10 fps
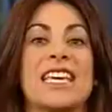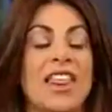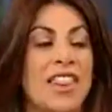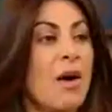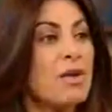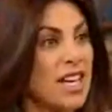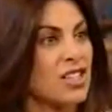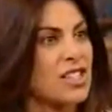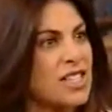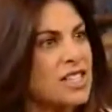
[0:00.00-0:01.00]
Yeah, that was
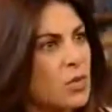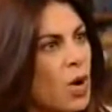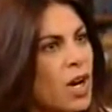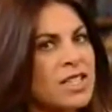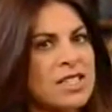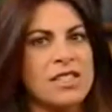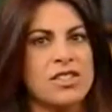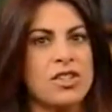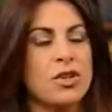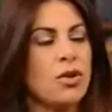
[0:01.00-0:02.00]
actually season 1. On
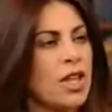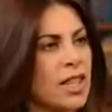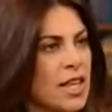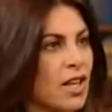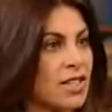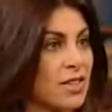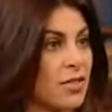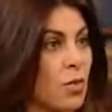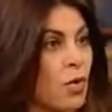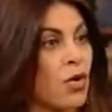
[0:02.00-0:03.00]
season 2, they lost
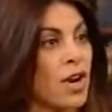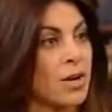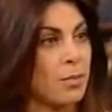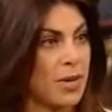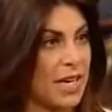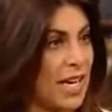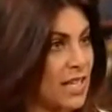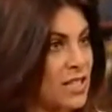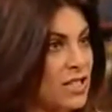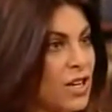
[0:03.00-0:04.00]
even more. And
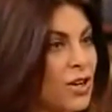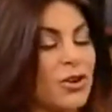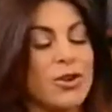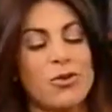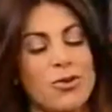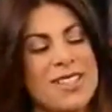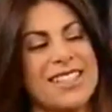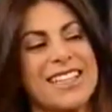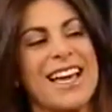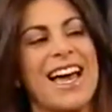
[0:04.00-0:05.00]
Pete, who you
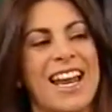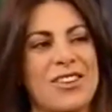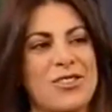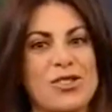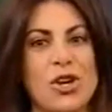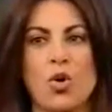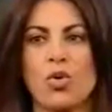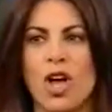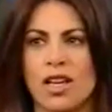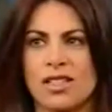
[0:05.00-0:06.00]
recently had on your show,
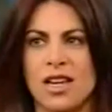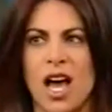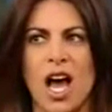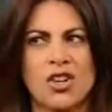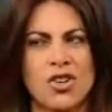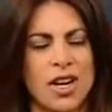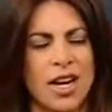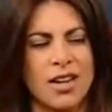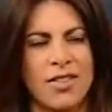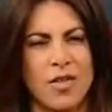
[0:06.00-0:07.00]
lost
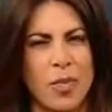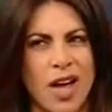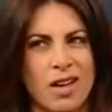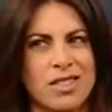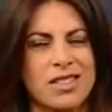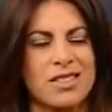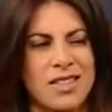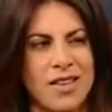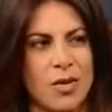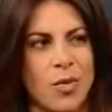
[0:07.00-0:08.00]
185 pounds in
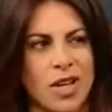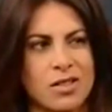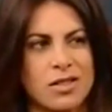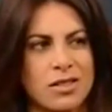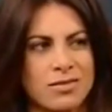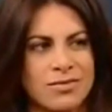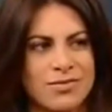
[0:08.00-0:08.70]
7 months.